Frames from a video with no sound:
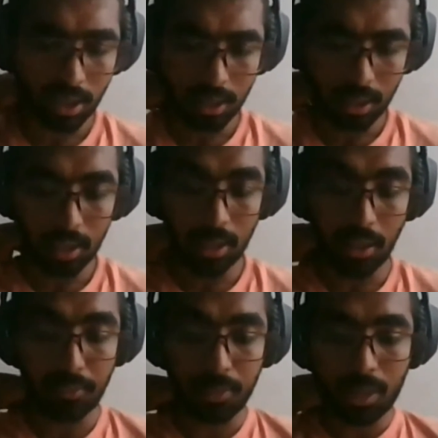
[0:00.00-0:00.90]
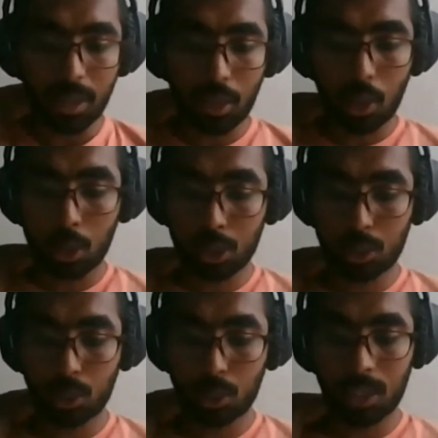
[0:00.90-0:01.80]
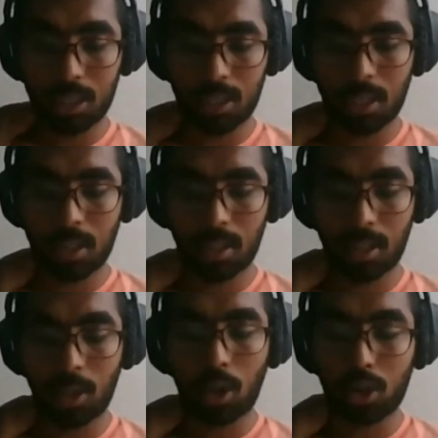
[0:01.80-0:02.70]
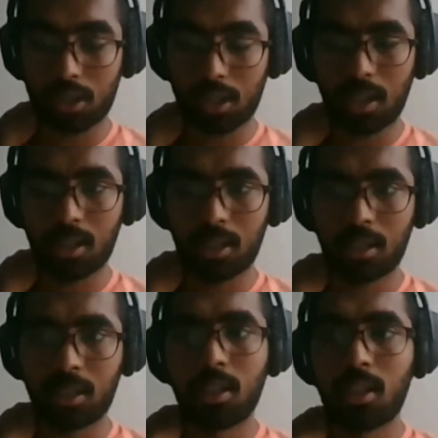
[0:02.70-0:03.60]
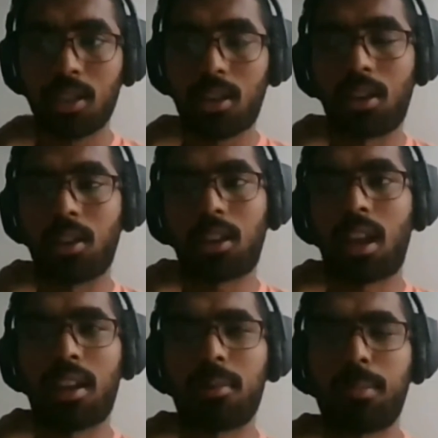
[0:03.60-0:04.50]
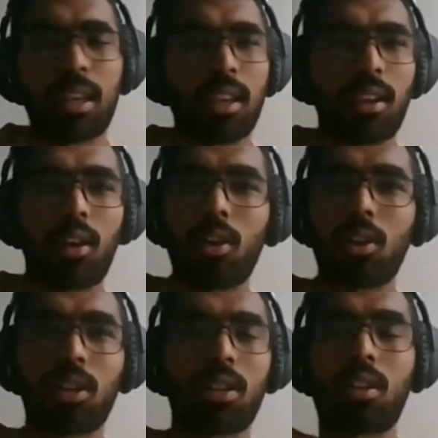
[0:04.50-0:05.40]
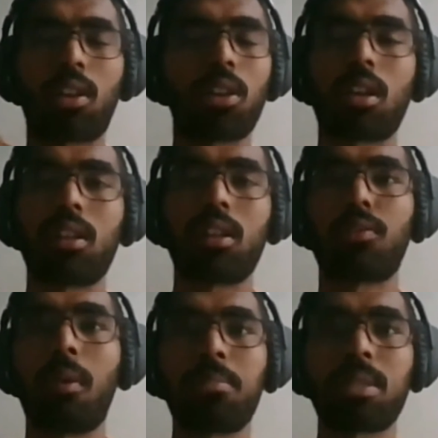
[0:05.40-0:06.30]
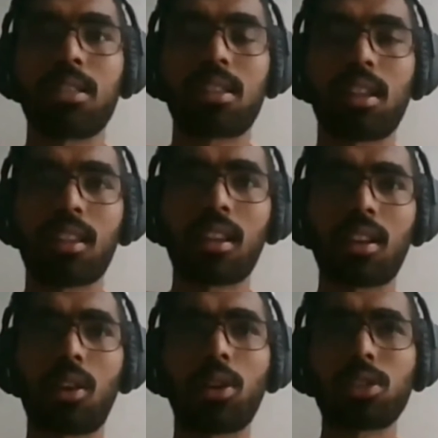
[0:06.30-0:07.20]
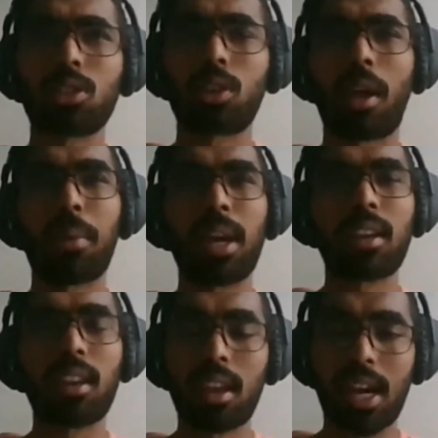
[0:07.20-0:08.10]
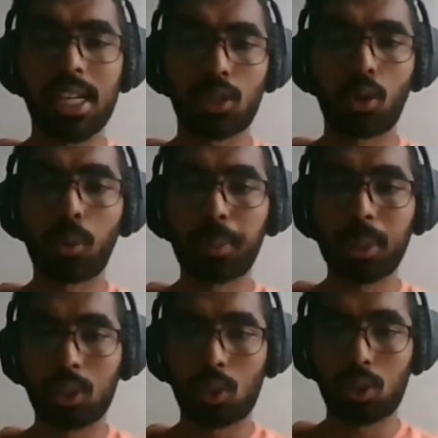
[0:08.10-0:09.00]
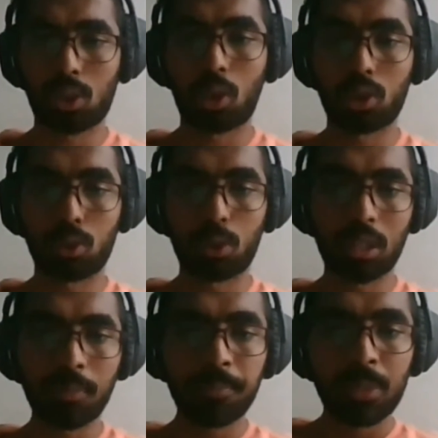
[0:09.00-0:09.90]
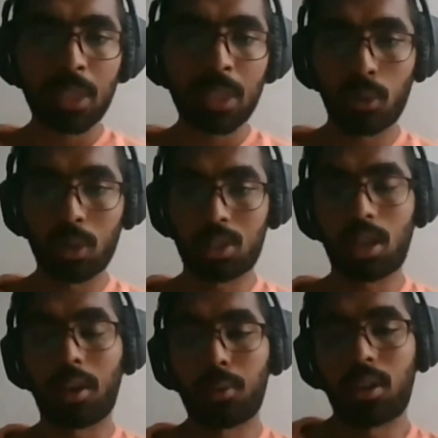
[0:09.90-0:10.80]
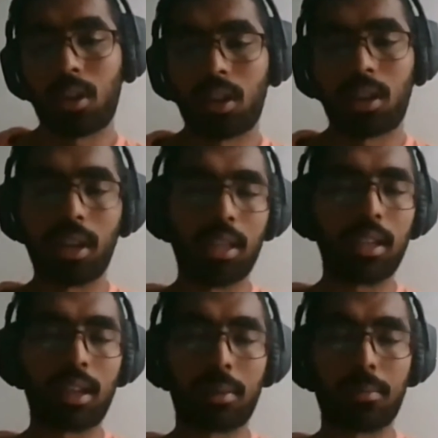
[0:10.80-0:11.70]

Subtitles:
there are definitely courseworks in Coursera, Unacademy, and all kinds of websites like that. Also, MIT has open source coursework, which I would highly